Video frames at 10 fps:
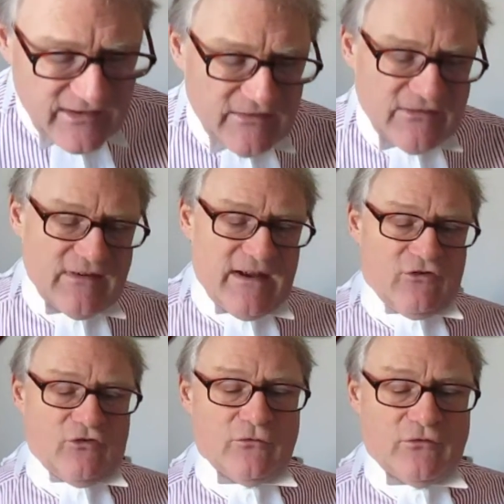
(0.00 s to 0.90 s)

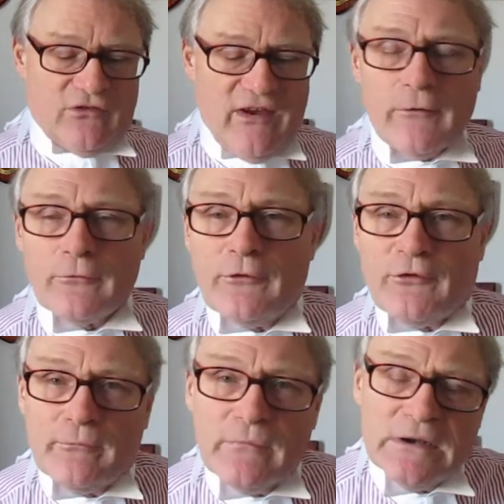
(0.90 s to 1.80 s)
international
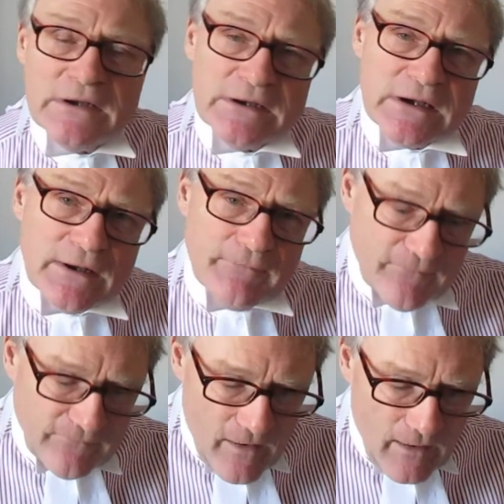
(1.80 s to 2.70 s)
terrorism and
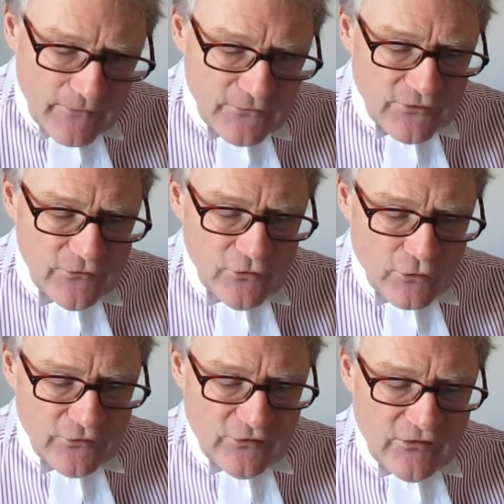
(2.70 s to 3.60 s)
violent
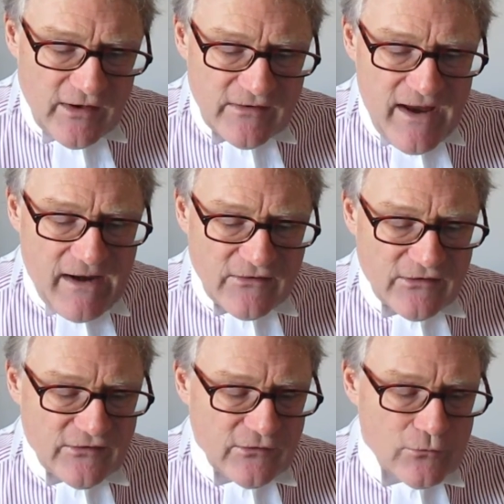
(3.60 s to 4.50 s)
non-state
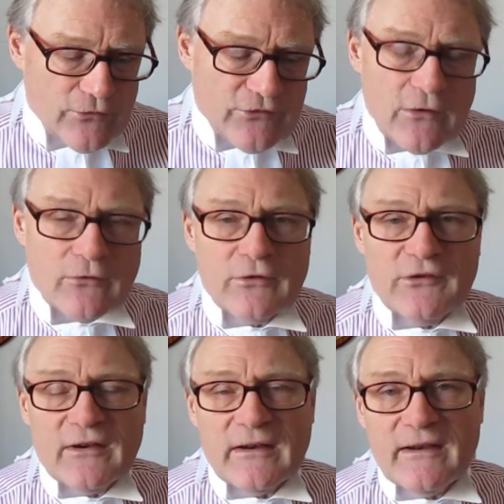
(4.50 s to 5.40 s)
actors is also critically